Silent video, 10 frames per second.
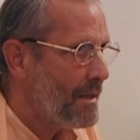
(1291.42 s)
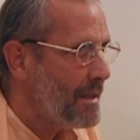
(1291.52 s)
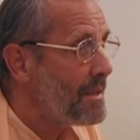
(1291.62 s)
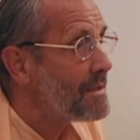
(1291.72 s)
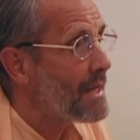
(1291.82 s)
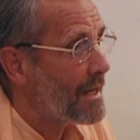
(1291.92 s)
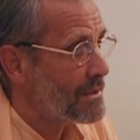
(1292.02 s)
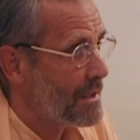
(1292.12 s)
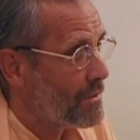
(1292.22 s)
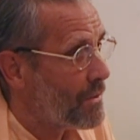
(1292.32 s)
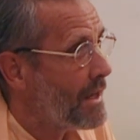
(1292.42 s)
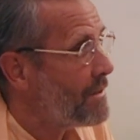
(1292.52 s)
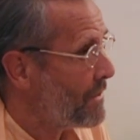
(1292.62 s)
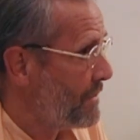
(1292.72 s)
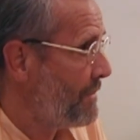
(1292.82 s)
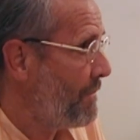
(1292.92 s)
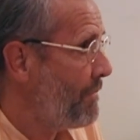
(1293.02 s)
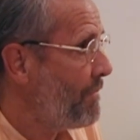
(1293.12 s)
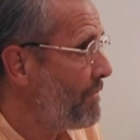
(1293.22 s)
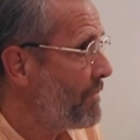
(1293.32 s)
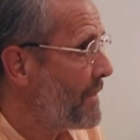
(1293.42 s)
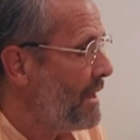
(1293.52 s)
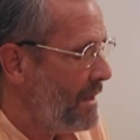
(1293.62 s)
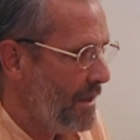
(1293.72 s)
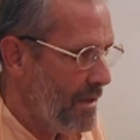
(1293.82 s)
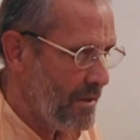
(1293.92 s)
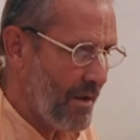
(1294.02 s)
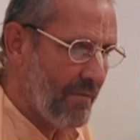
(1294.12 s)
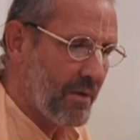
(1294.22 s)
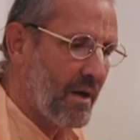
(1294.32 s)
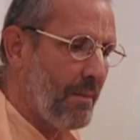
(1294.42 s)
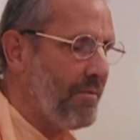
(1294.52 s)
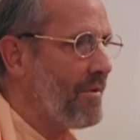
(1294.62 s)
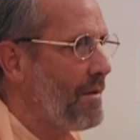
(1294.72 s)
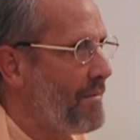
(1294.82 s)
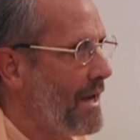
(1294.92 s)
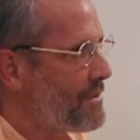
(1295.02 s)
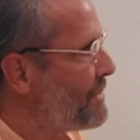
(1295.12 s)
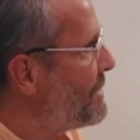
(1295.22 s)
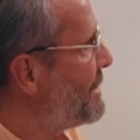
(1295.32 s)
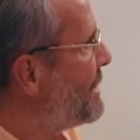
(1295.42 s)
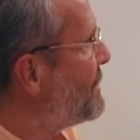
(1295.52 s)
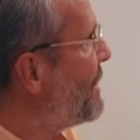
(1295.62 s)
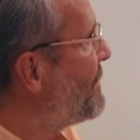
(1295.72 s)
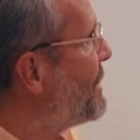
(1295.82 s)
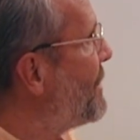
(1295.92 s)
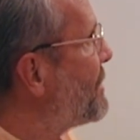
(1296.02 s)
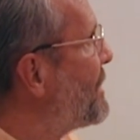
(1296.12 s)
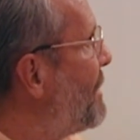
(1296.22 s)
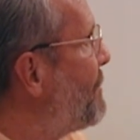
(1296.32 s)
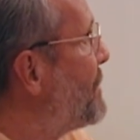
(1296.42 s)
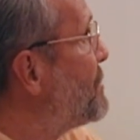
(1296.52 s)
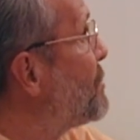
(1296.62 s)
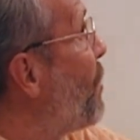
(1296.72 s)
It is actually greater. You have a cup full of nectar, and then you have another cup which is